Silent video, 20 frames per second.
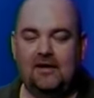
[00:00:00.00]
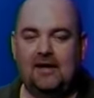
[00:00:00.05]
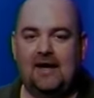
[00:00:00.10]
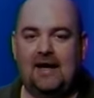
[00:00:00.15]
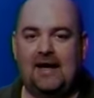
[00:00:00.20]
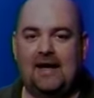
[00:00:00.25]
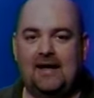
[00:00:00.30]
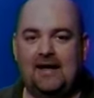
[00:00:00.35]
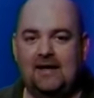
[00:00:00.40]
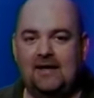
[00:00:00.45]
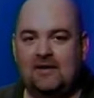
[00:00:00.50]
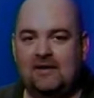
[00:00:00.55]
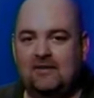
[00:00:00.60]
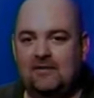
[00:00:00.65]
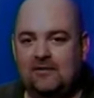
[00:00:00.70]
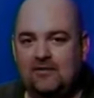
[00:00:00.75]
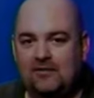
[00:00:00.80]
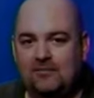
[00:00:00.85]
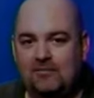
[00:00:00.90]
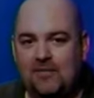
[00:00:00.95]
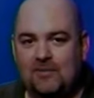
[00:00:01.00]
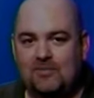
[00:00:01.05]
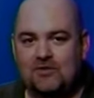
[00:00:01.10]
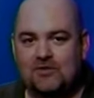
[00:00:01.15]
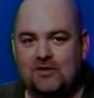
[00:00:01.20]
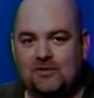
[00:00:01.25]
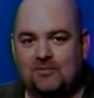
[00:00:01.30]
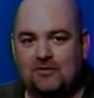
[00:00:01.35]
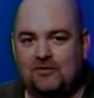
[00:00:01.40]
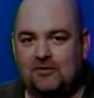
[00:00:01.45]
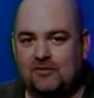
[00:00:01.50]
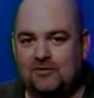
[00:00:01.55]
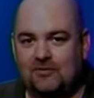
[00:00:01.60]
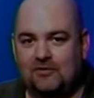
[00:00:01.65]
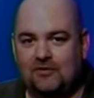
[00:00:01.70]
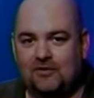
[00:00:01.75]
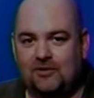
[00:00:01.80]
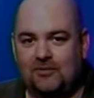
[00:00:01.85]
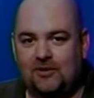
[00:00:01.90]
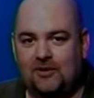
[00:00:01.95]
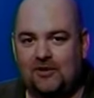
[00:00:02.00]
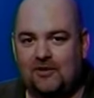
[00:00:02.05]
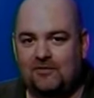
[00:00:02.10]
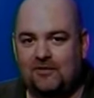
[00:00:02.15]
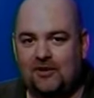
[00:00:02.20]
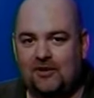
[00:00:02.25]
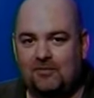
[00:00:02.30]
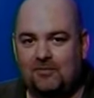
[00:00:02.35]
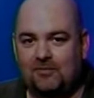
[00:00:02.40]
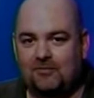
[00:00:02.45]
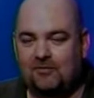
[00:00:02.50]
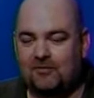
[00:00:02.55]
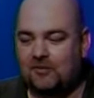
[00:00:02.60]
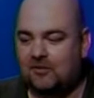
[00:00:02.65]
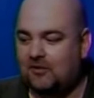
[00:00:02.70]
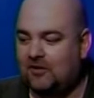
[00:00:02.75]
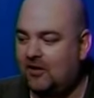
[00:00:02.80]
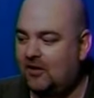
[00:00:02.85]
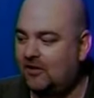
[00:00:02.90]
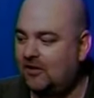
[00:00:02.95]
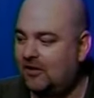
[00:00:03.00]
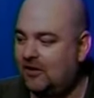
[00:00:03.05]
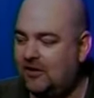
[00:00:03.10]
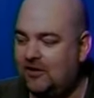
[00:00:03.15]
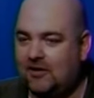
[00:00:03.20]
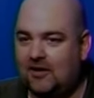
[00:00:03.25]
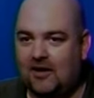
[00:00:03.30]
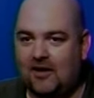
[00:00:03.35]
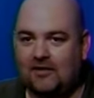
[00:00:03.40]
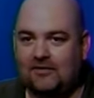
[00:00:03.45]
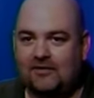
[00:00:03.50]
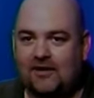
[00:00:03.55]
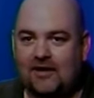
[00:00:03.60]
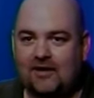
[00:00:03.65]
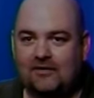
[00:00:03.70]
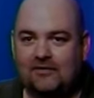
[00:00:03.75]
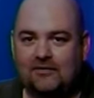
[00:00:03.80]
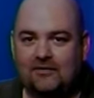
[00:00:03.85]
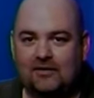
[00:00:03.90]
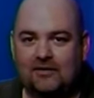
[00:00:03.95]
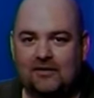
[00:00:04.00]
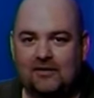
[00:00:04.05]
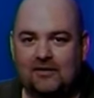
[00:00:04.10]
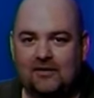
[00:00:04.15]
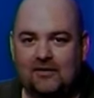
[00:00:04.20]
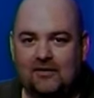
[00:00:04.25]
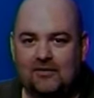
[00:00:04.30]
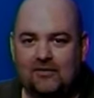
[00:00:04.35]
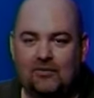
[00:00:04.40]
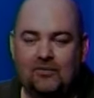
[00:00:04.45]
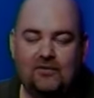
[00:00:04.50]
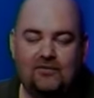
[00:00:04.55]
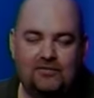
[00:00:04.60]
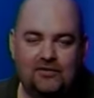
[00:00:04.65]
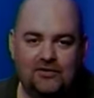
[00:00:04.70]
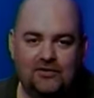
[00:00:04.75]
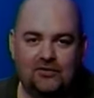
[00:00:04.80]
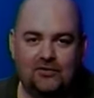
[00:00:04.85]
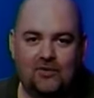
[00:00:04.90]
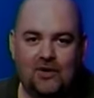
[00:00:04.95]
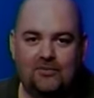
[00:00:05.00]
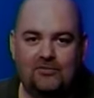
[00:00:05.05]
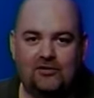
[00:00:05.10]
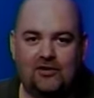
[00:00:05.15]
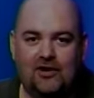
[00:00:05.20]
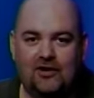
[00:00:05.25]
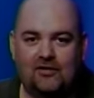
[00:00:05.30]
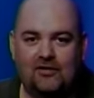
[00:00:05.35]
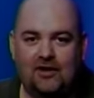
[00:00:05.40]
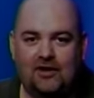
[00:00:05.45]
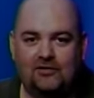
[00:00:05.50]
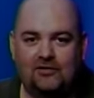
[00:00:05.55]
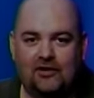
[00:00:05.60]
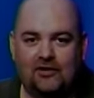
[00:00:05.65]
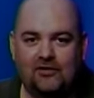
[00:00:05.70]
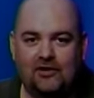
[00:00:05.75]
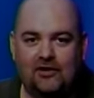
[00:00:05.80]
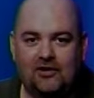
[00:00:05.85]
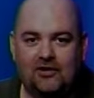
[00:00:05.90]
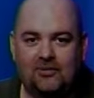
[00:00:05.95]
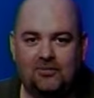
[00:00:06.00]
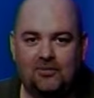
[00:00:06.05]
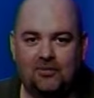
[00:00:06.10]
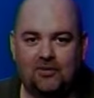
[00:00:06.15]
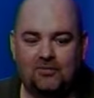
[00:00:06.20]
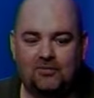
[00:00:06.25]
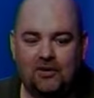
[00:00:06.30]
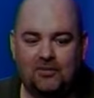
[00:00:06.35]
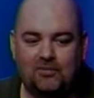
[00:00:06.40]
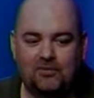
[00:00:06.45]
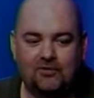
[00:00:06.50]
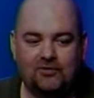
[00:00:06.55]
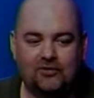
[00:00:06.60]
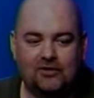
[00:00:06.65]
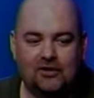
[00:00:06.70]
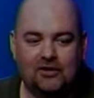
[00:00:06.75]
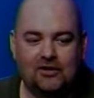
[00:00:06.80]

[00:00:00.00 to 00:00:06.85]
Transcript: And membership dues are going to be coming up before long. You need to contact, uh, visit the website, talk to any of the board members.